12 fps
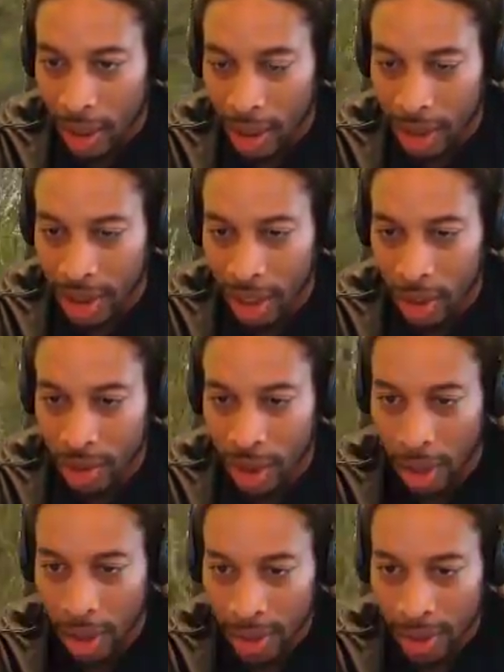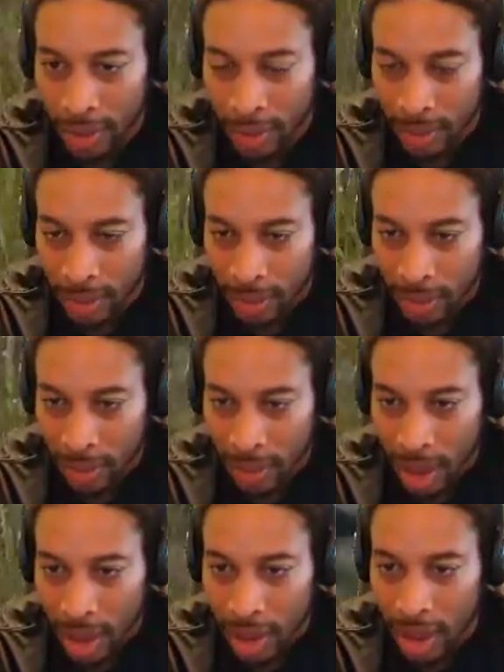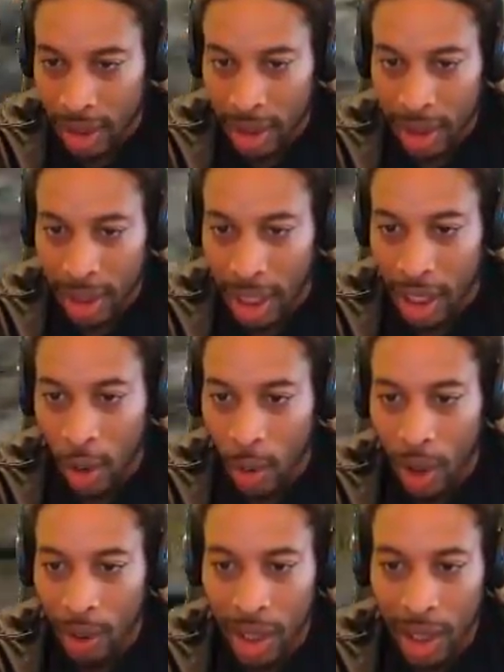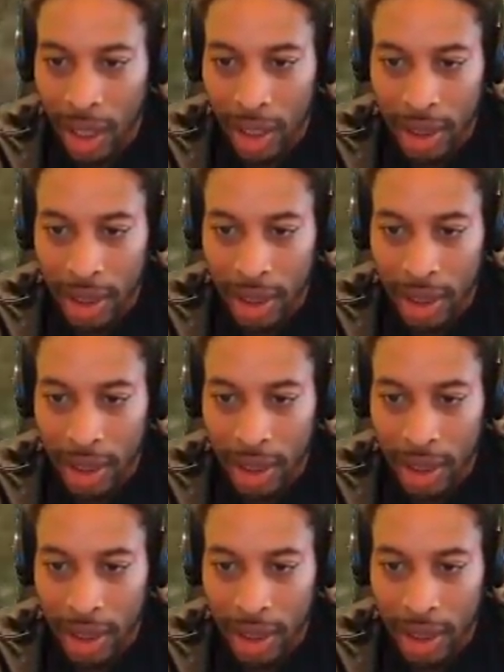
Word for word: Continue, sir. Right. he don't want so, none. Um,